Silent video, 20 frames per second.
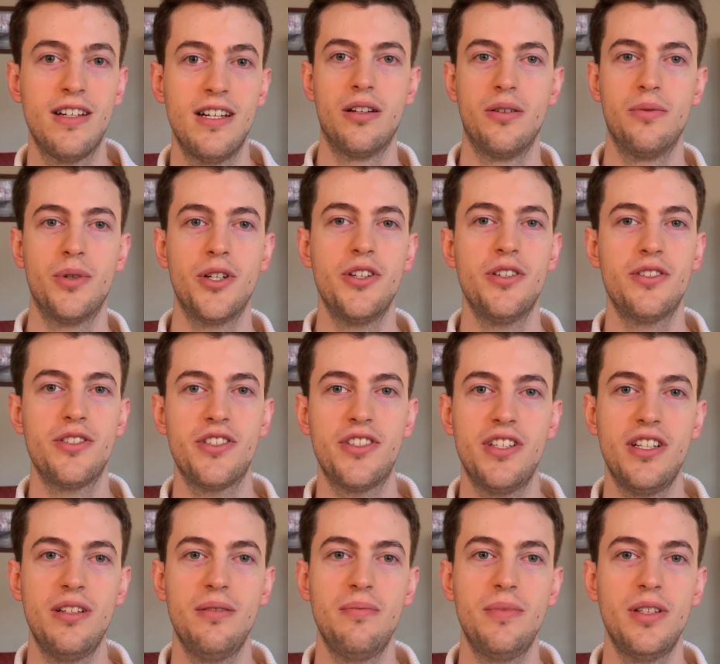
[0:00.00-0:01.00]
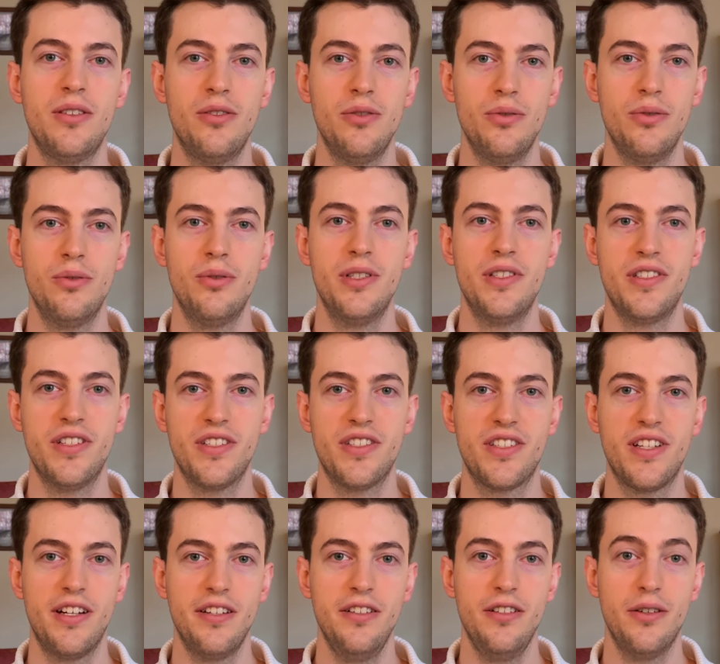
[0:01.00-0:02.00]
What you're seeing me do is a
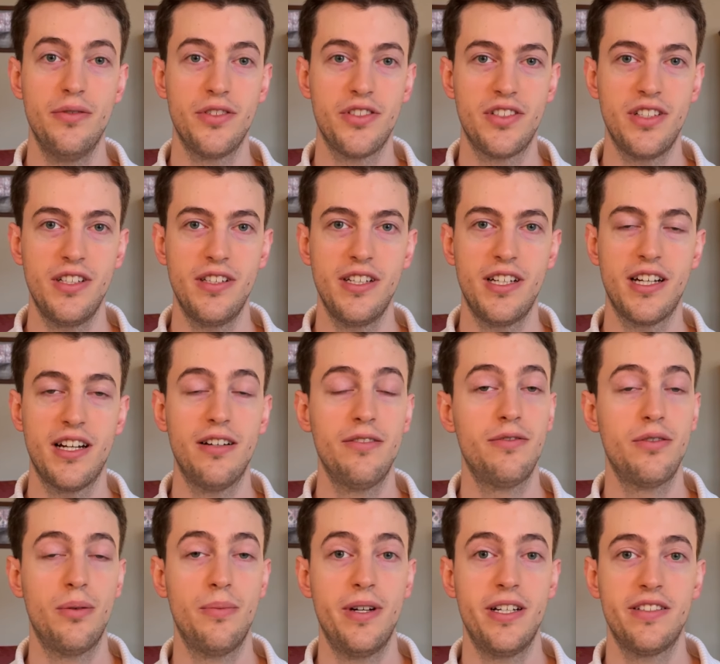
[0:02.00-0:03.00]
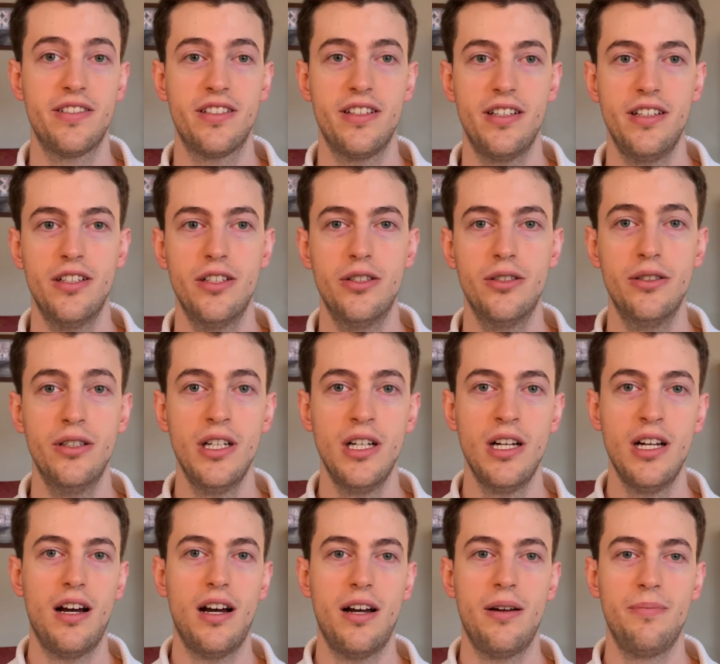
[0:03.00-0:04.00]
study of Silica from S A O.
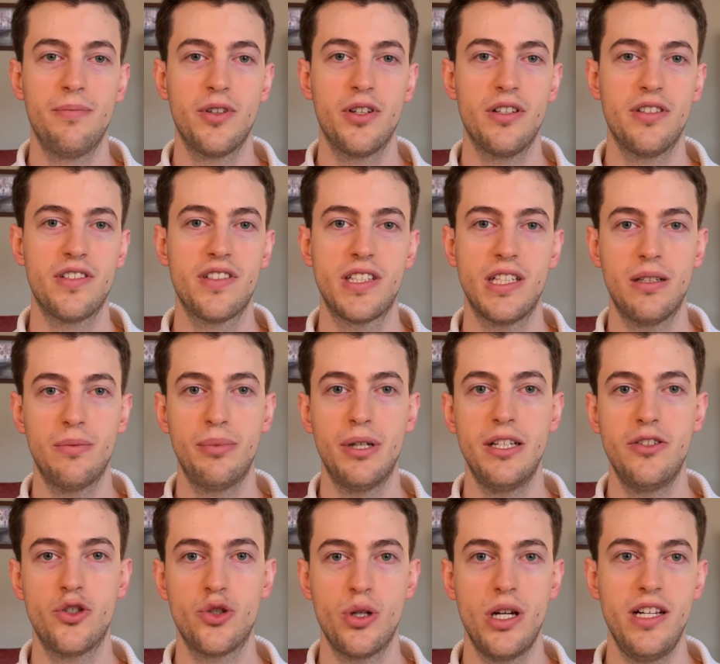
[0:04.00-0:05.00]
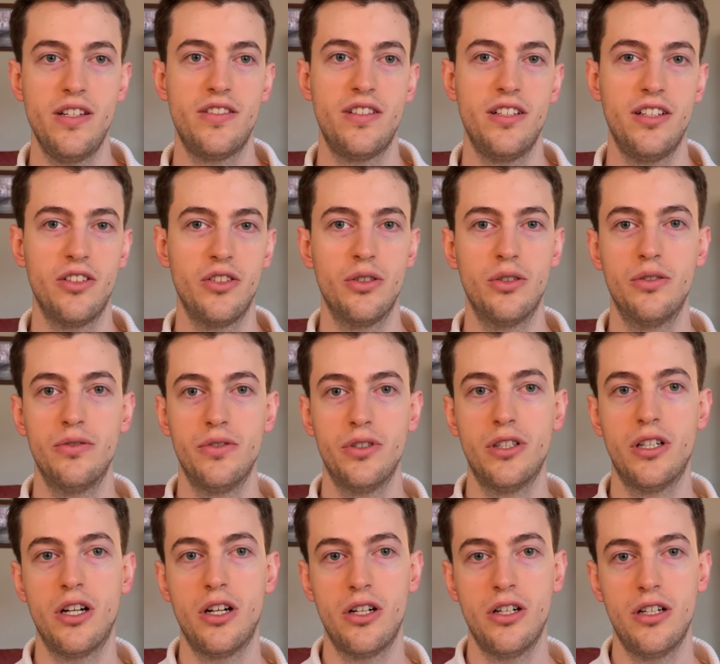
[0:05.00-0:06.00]
I'm gonna start by tracing
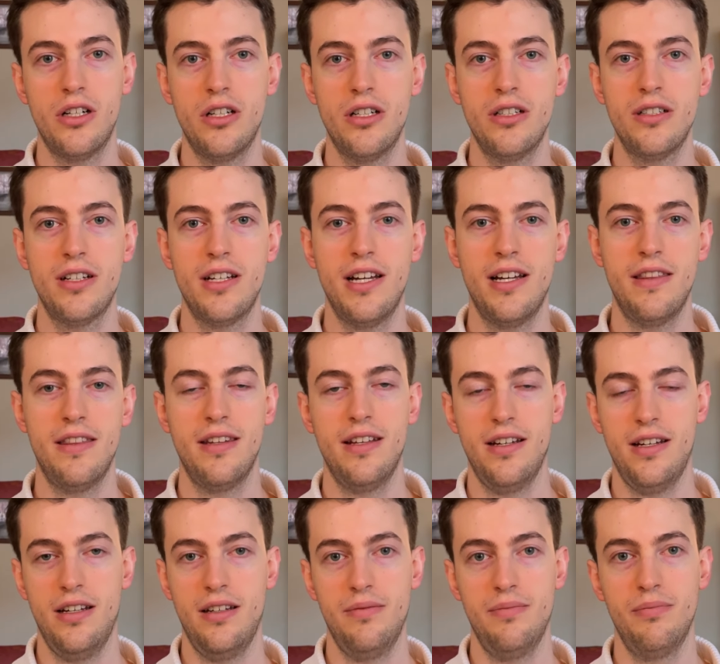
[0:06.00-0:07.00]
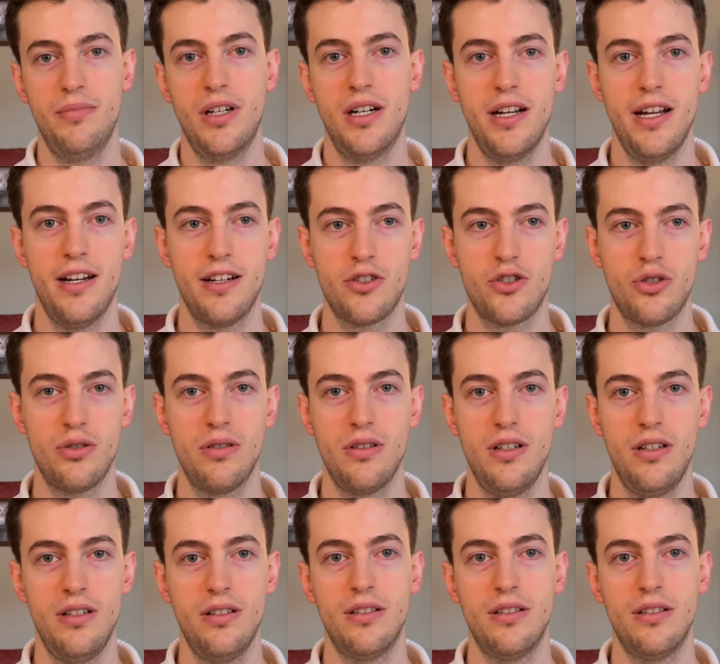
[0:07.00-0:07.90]
over her and then by actually